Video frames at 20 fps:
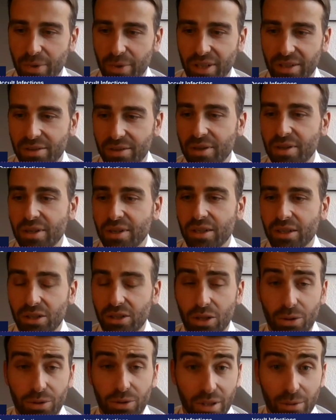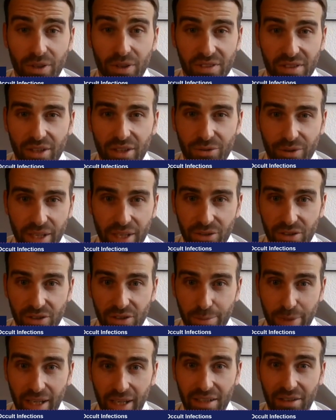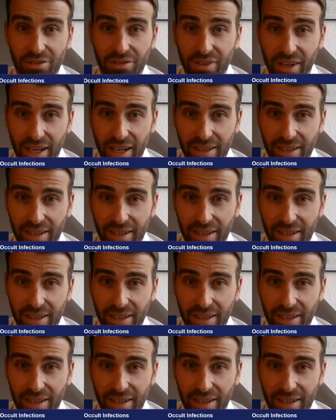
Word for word: But you know, it was a retrospective